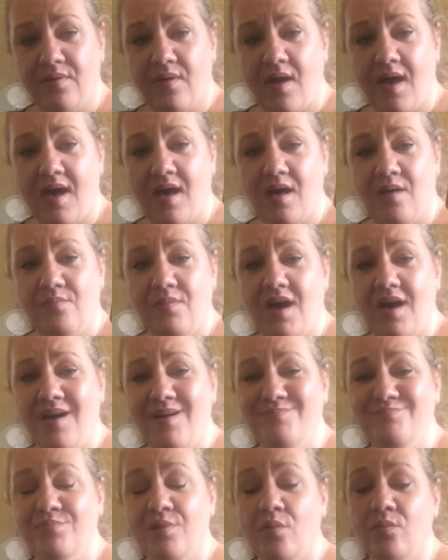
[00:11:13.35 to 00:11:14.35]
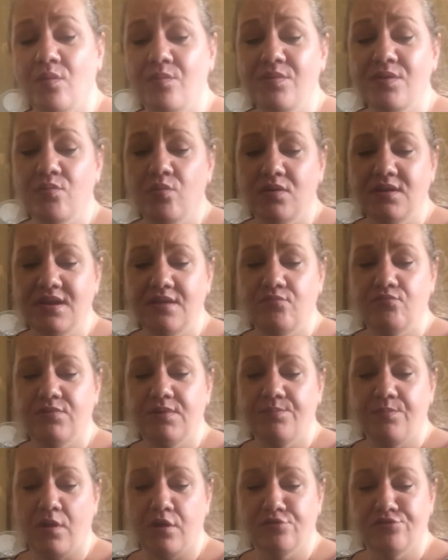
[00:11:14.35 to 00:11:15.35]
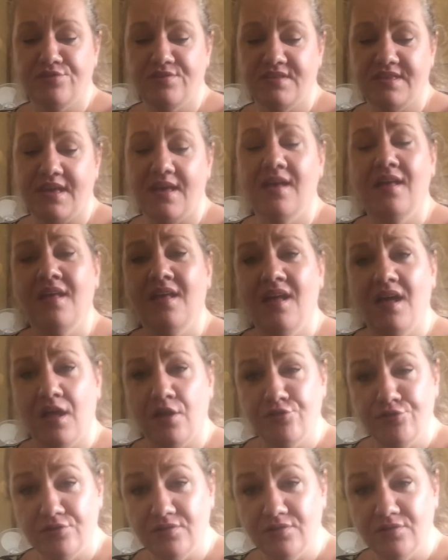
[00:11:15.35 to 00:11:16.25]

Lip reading: I probably wouldn't repurchase it. I do